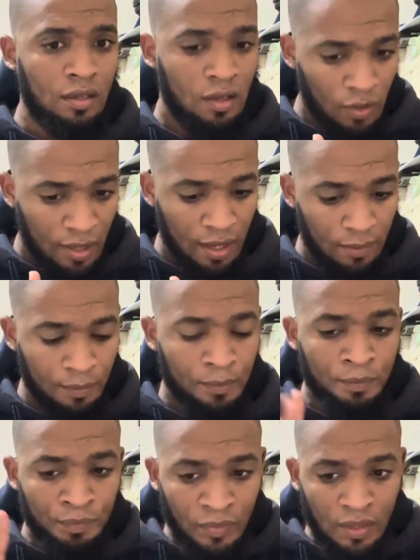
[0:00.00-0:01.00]
Okay?
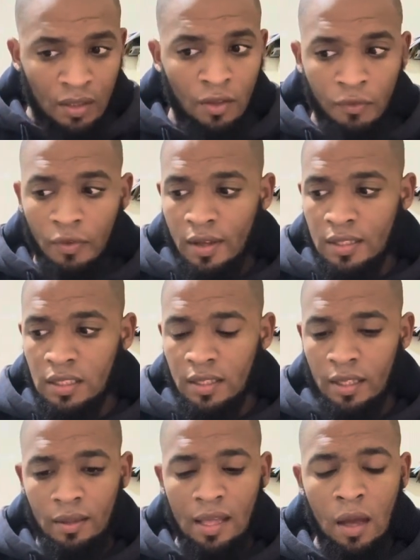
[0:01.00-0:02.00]
The first
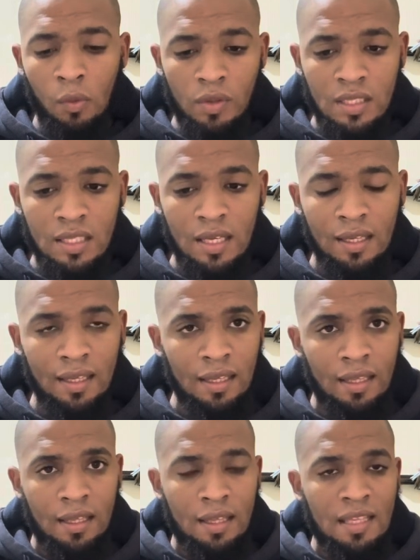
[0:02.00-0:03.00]
thing I would say
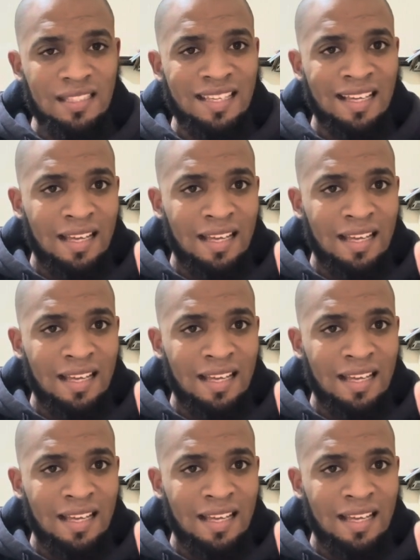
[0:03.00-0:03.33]
is